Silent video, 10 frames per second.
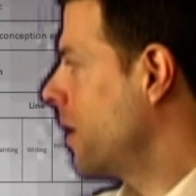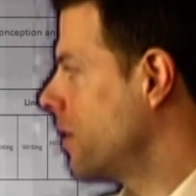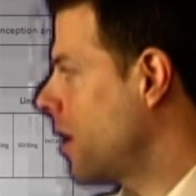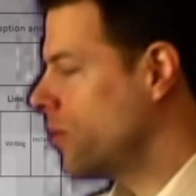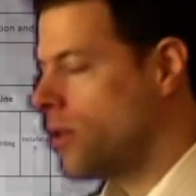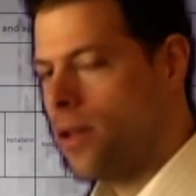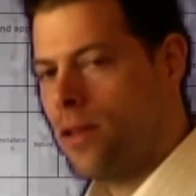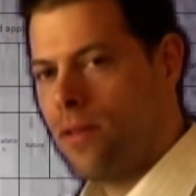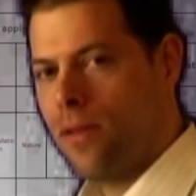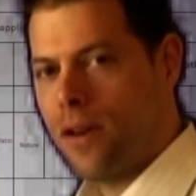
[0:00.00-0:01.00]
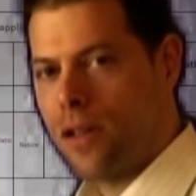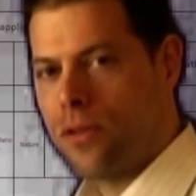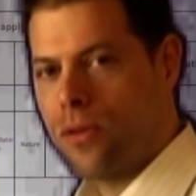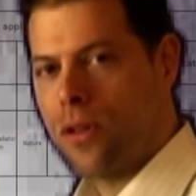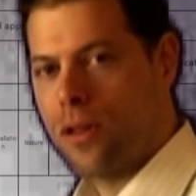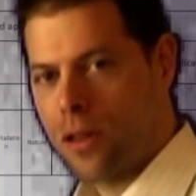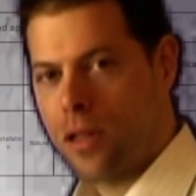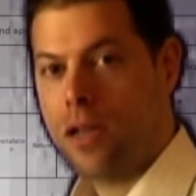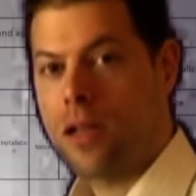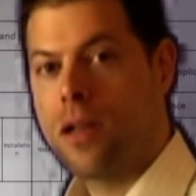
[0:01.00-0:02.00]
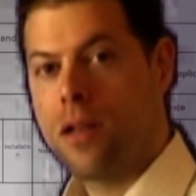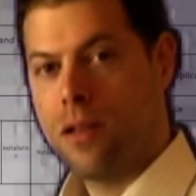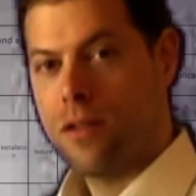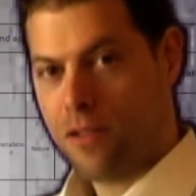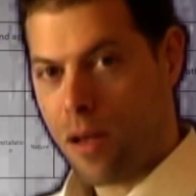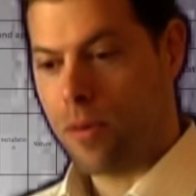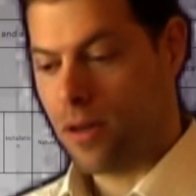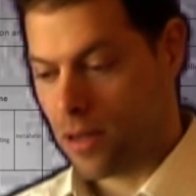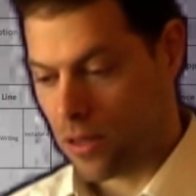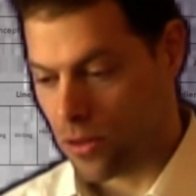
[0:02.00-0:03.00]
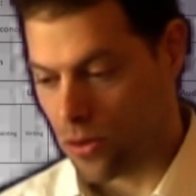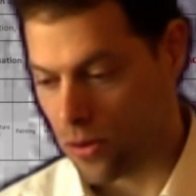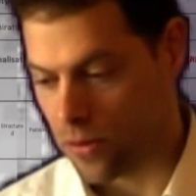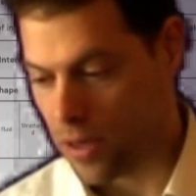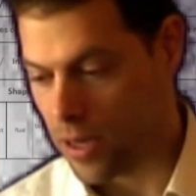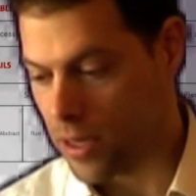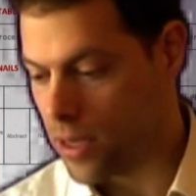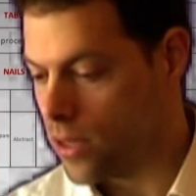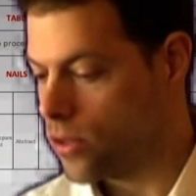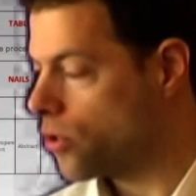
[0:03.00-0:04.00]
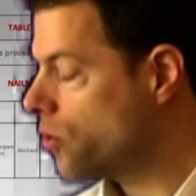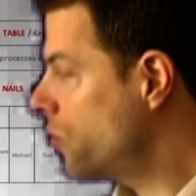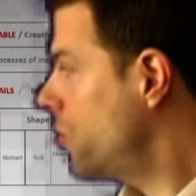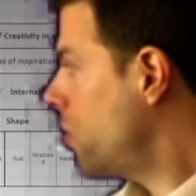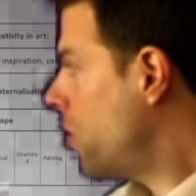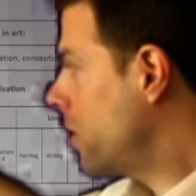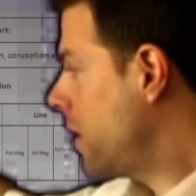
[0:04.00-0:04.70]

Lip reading: now is divided to 3 subcategories. And again, you do all